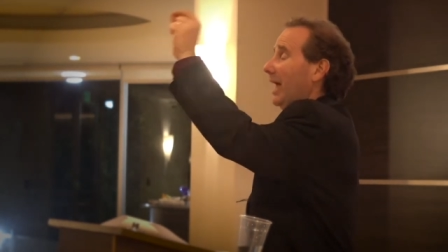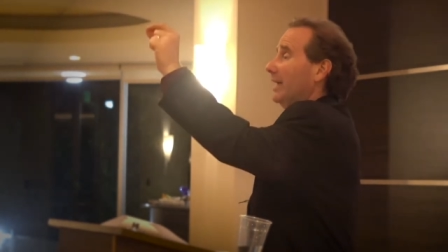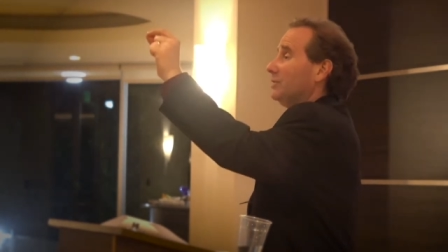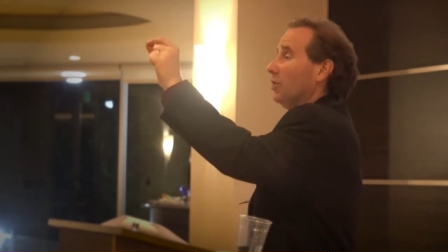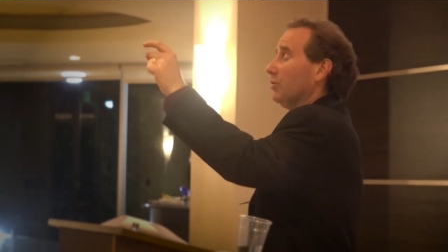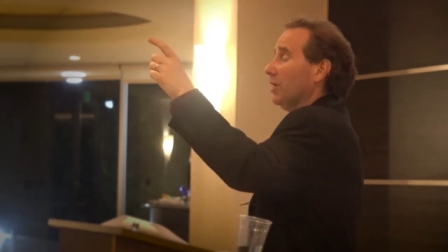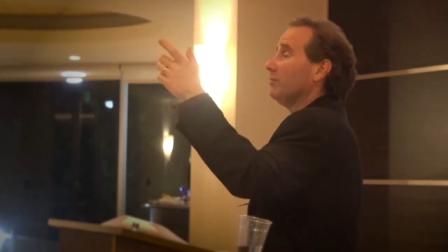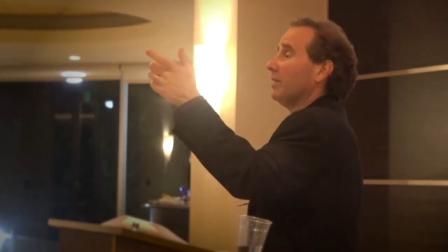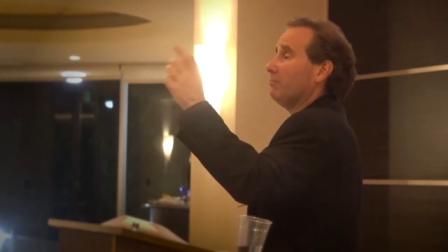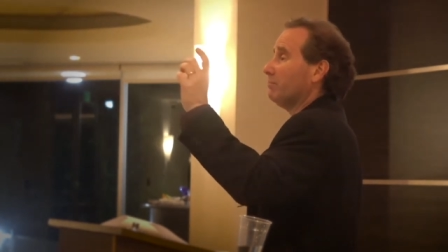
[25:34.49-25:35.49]
So they're,
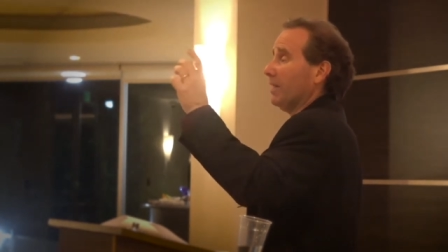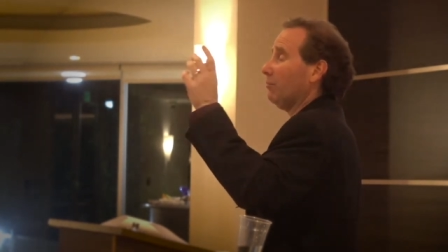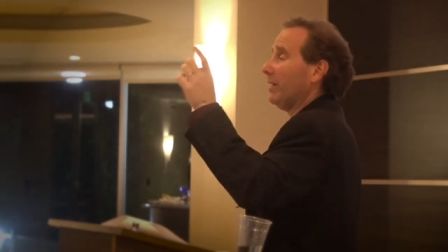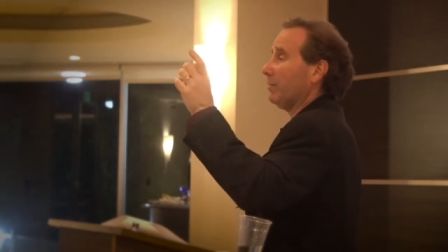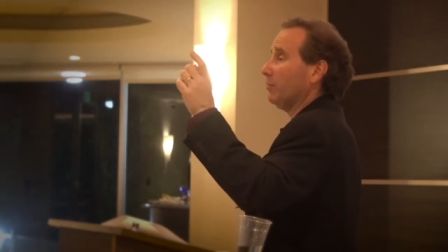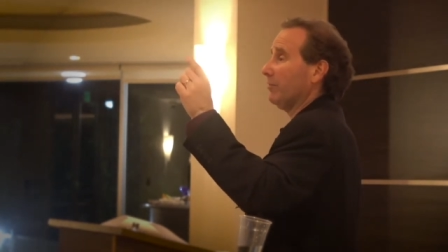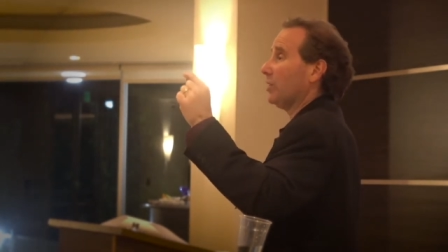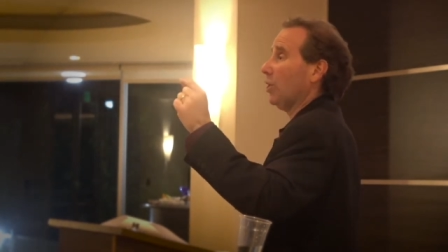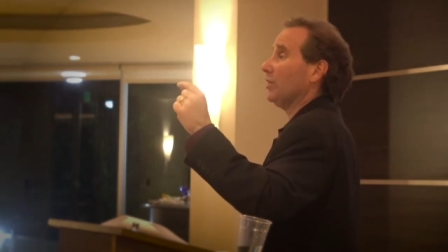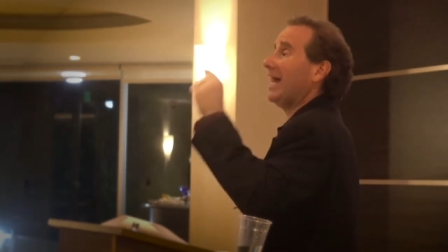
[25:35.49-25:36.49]
they, they'll make a movie
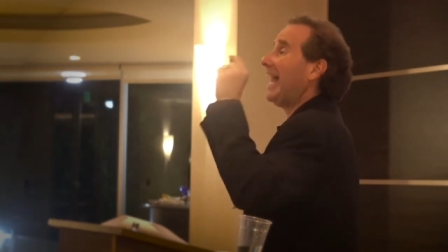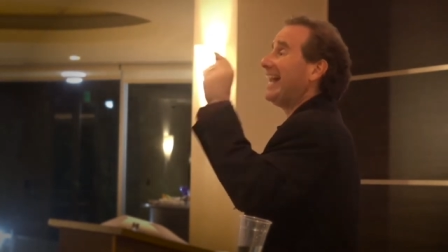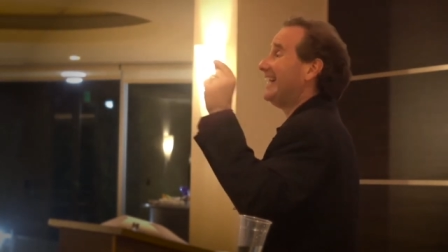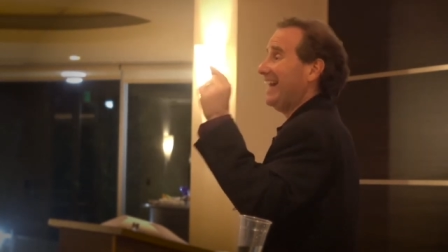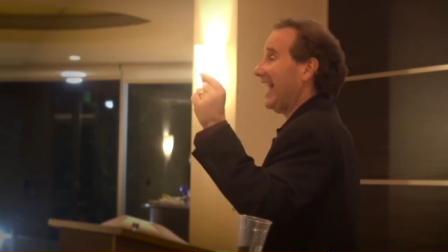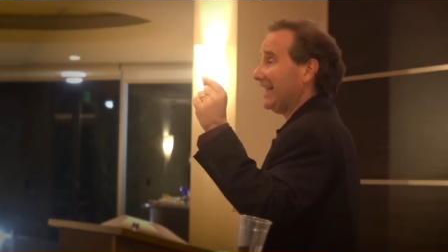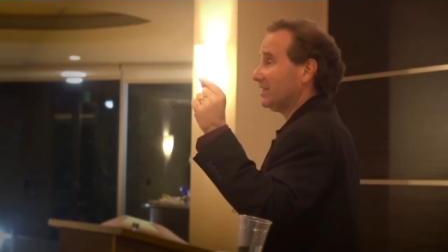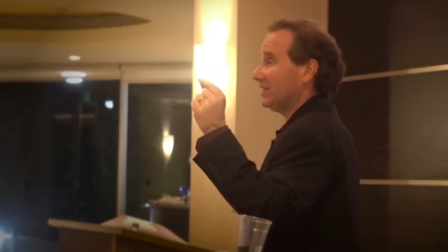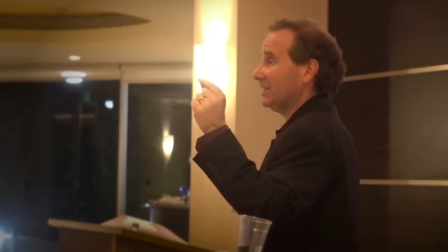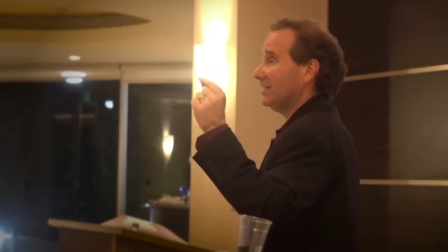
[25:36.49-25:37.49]
called The Hated Eight,
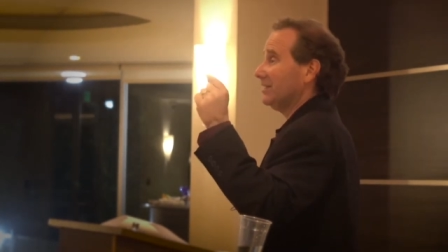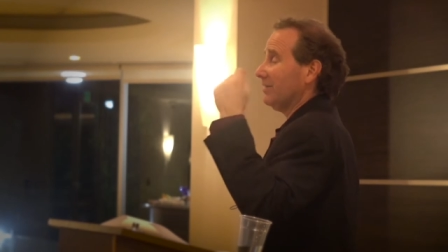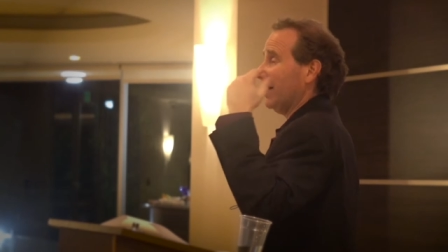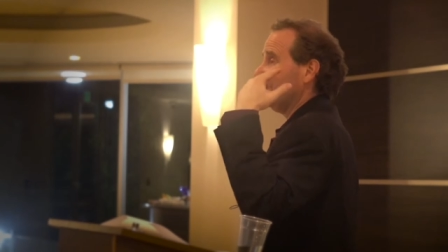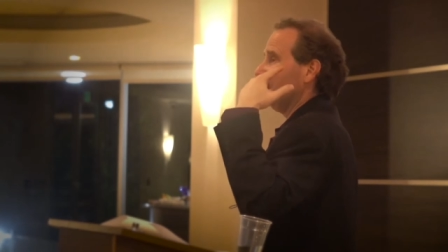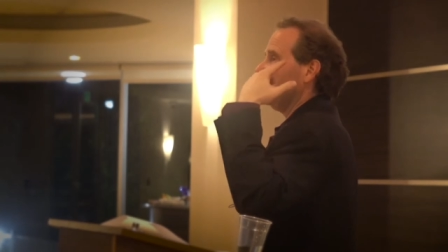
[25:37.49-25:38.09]
right?